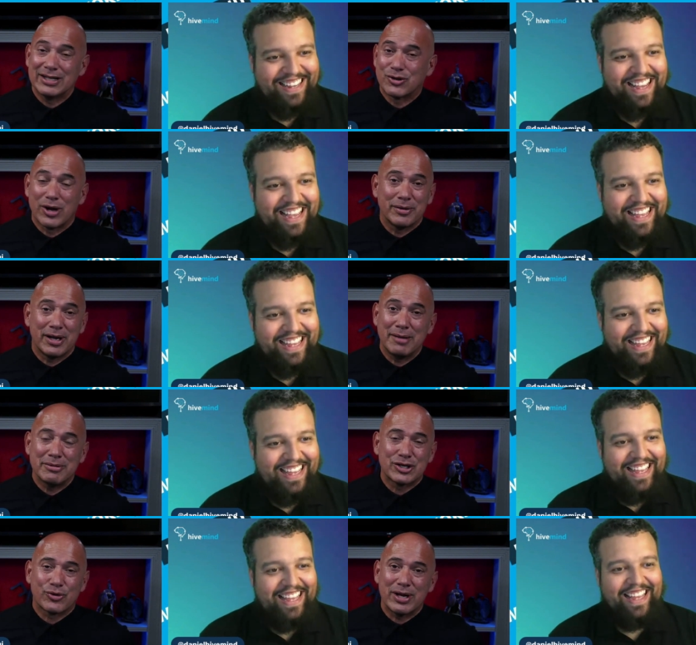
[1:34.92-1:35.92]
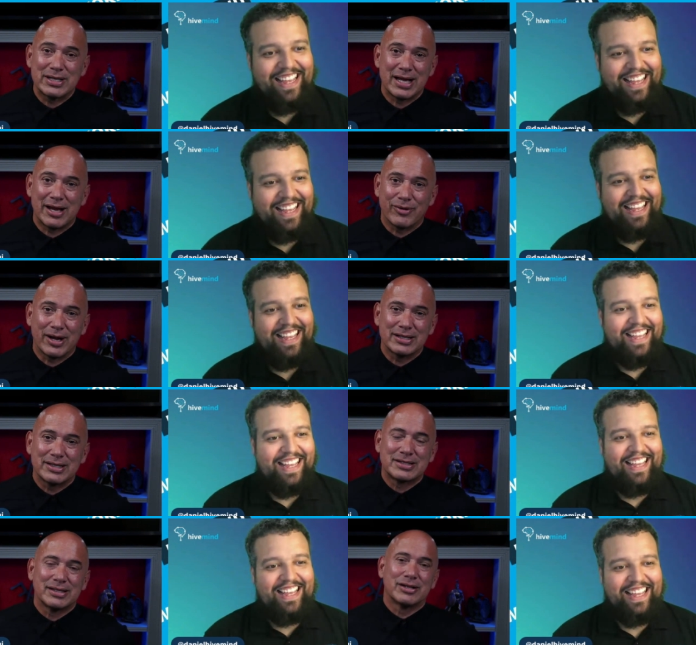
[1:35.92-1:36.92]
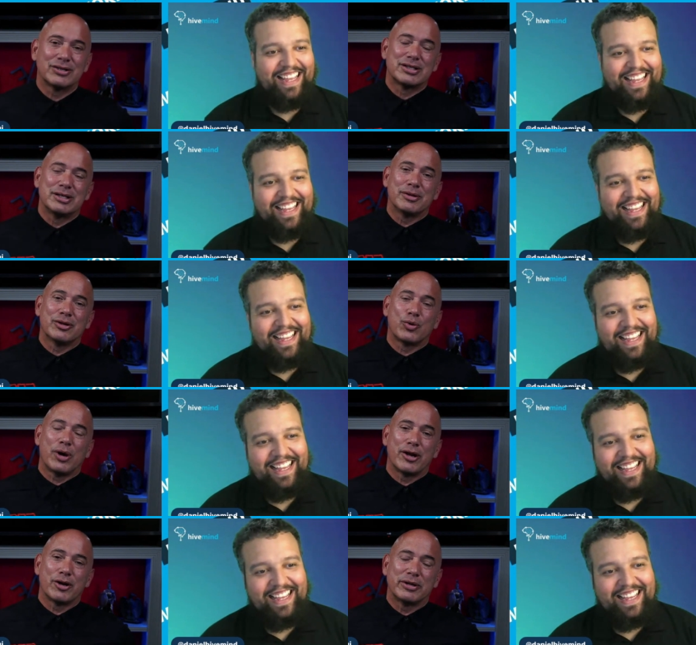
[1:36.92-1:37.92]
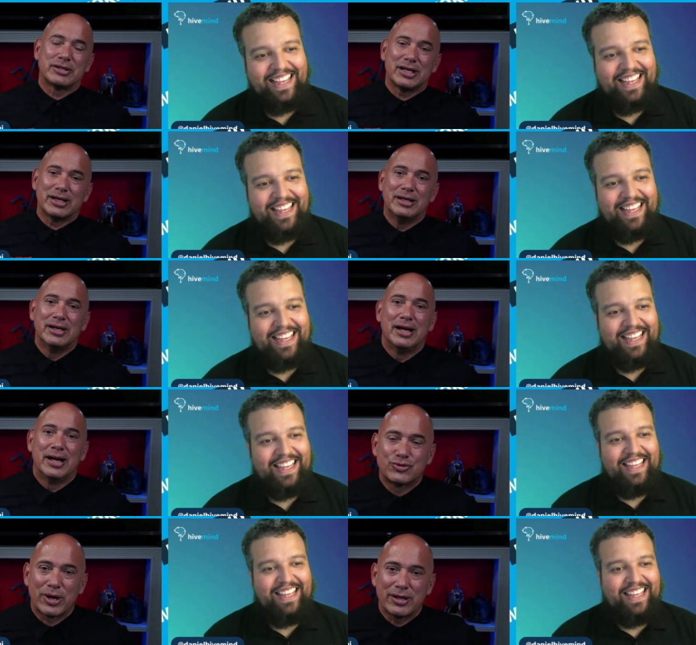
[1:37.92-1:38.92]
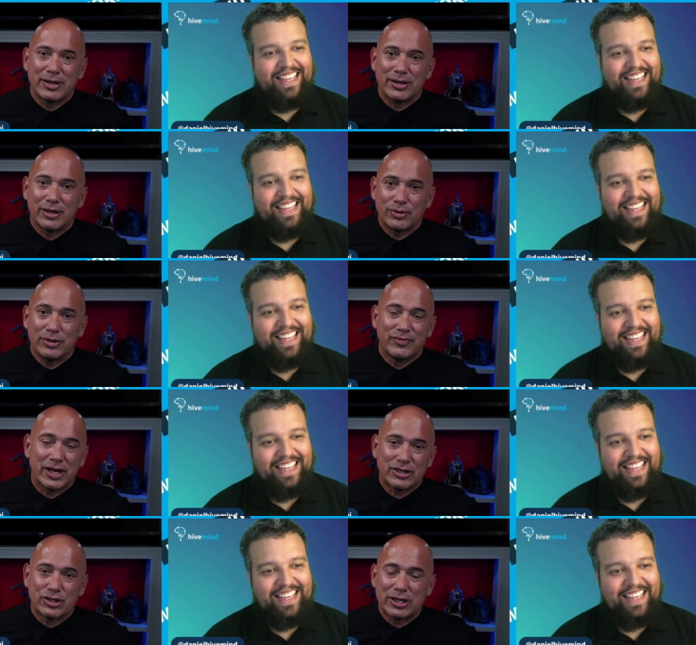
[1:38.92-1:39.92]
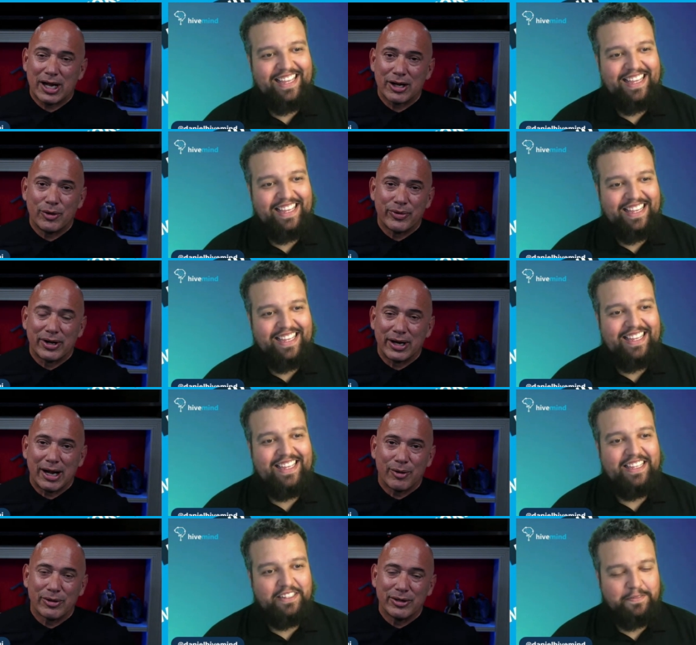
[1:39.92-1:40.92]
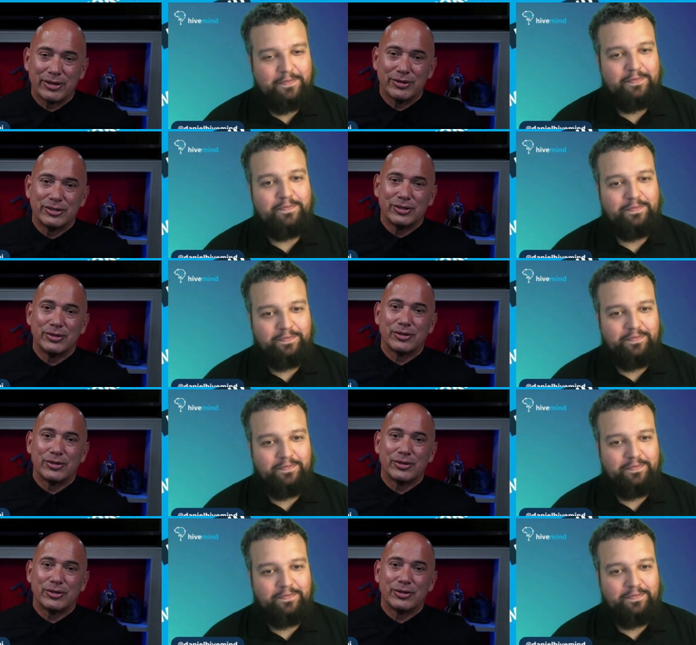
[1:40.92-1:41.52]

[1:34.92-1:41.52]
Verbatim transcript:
Speaker 1: That's great. Hammond's a great town, right? It's, a little sleepy, a little quieter, but uh, it's right. Uh, you know, you've got Chicago within an hour. You're,